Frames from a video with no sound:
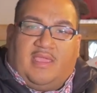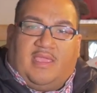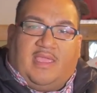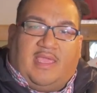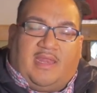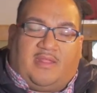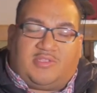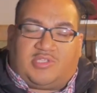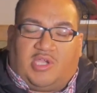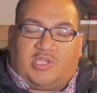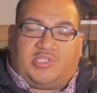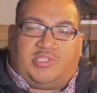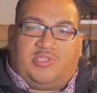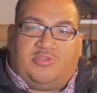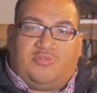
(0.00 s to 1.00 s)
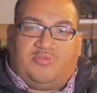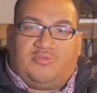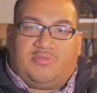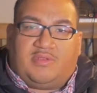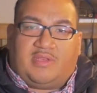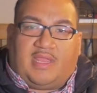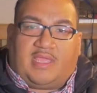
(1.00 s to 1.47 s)
and I'll talk to you
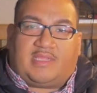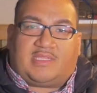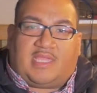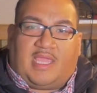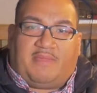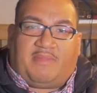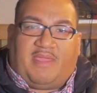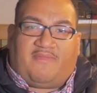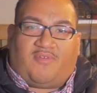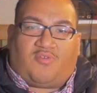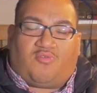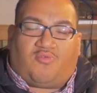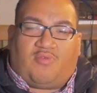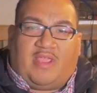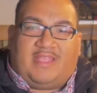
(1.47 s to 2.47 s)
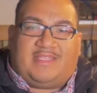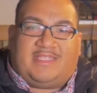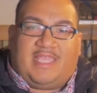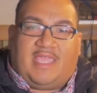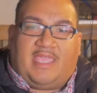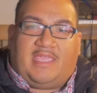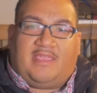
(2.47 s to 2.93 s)
next time. Have a great
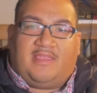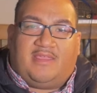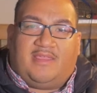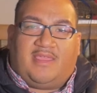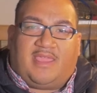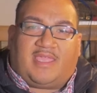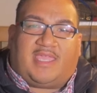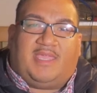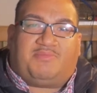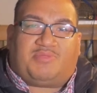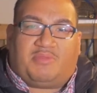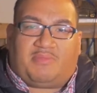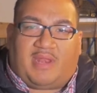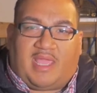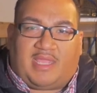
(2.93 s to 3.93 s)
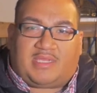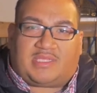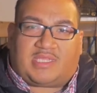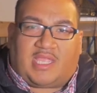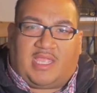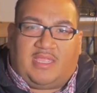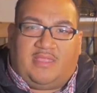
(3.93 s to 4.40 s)
day and keep them lines
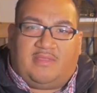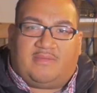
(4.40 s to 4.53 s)
tight.